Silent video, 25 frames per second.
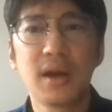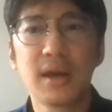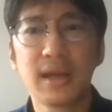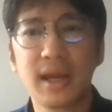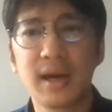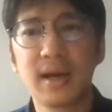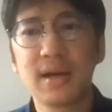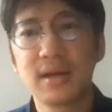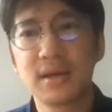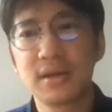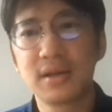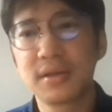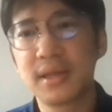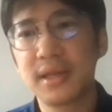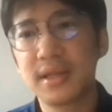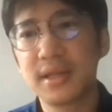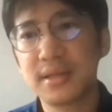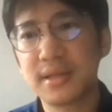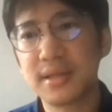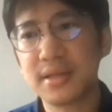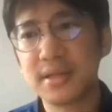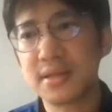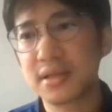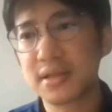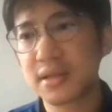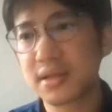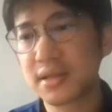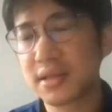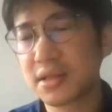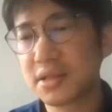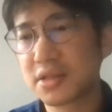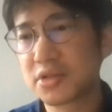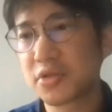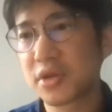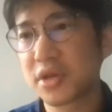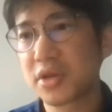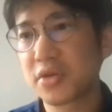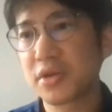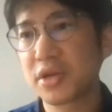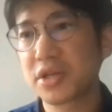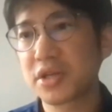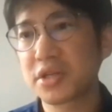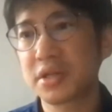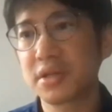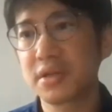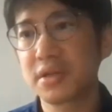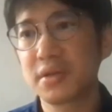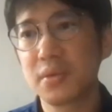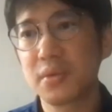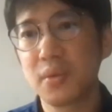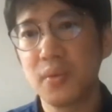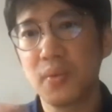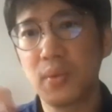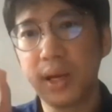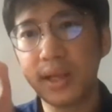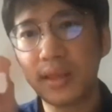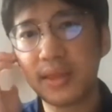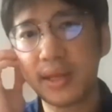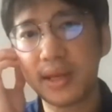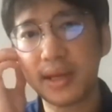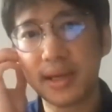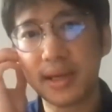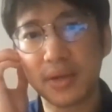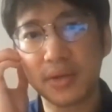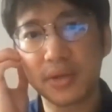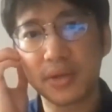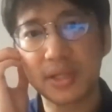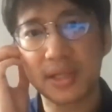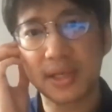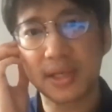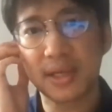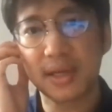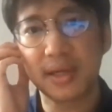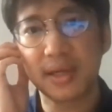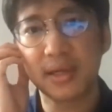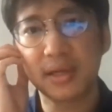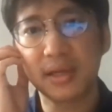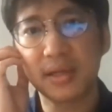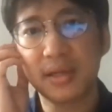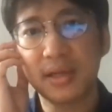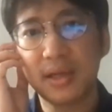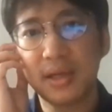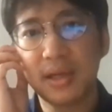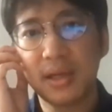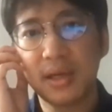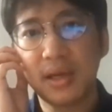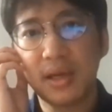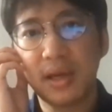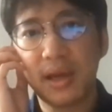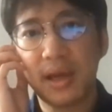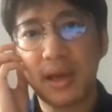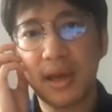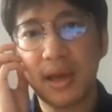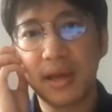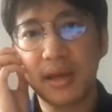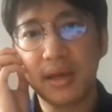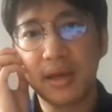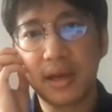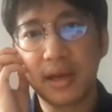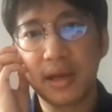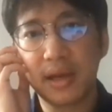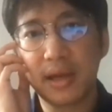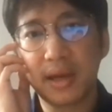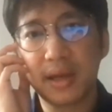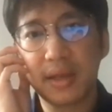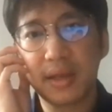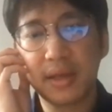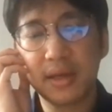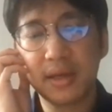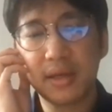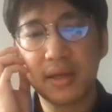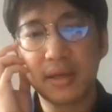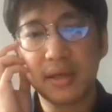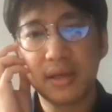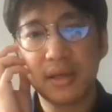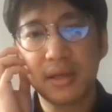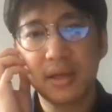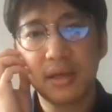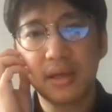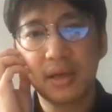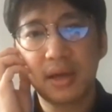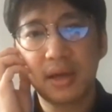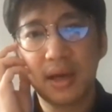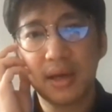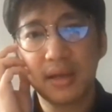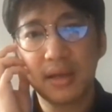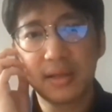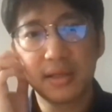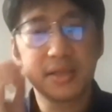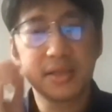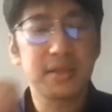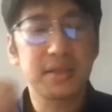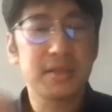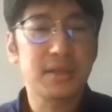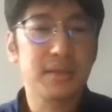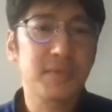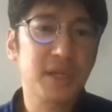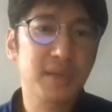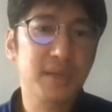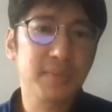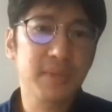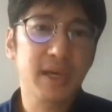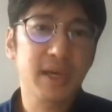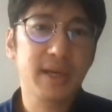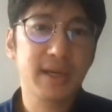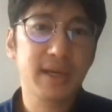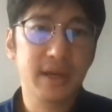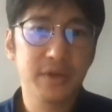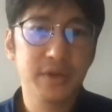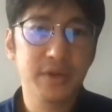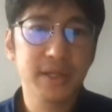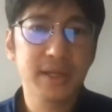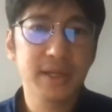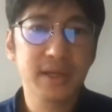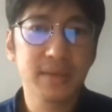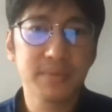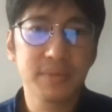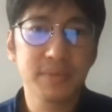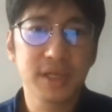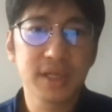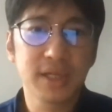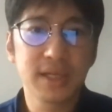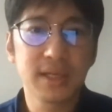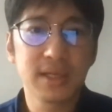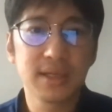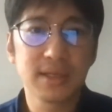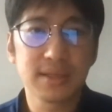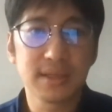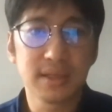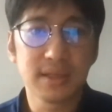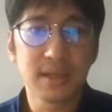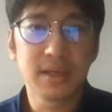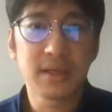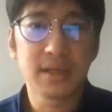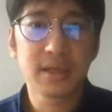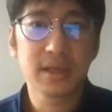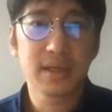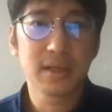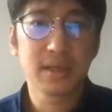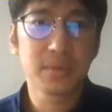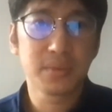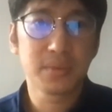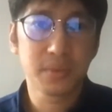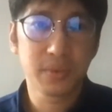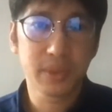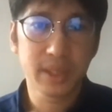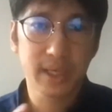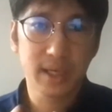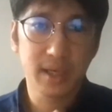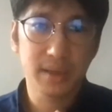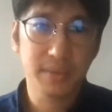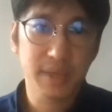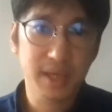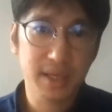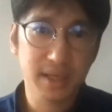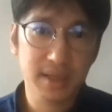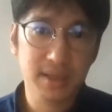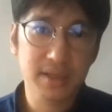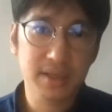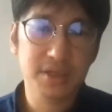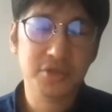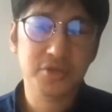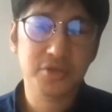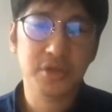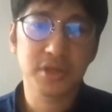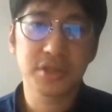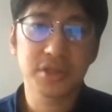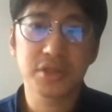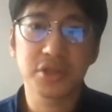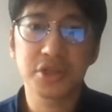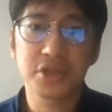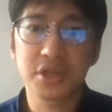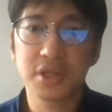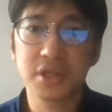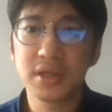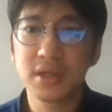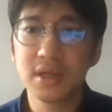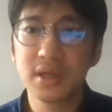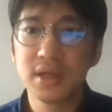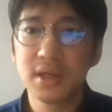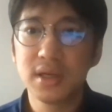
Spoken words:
Yeah, that's a great question. One thing I would say, and I think this is something my current company is learning, and we are making this transition,